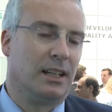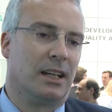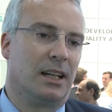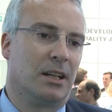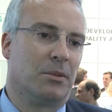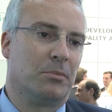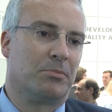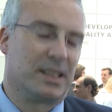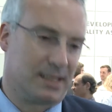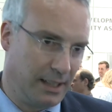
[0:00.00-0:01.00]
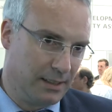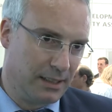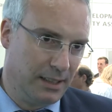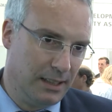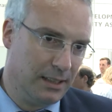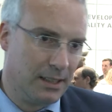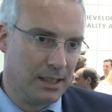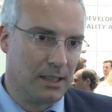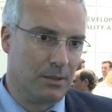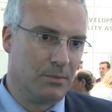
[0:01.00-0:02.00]
Um, but secondly,
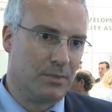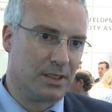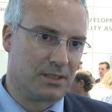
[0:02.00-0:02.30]
um,